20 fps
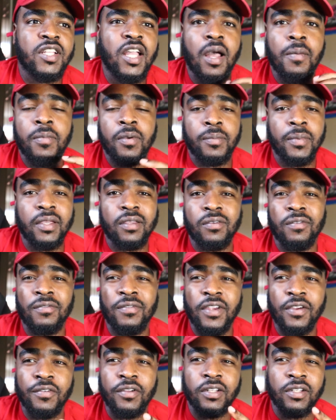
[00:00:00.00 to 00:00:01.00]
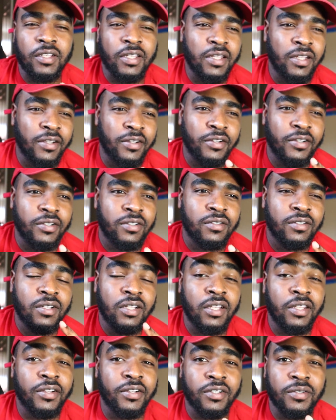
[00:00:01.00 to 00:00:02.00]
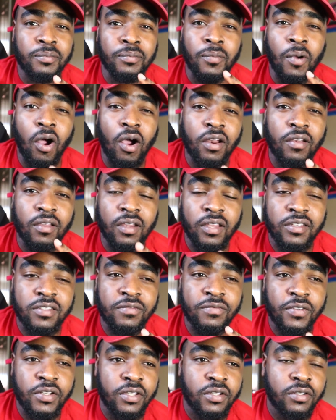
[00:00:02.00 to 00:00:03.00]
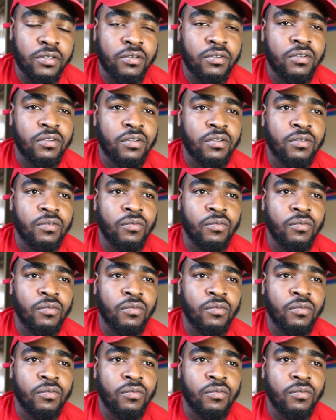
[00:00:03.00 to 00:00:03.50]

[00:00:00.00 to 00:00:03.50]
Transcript: I'm gonna make a very clear, clear modulus video